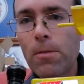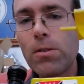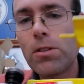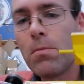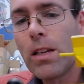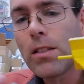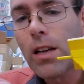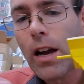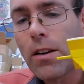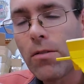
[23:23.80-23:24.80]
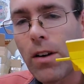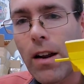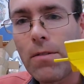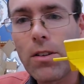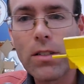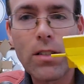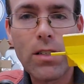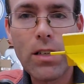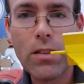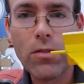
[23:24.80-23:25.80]
which means I don't have a good
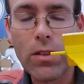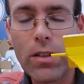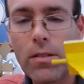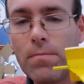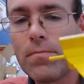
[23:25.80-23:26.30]
seal here.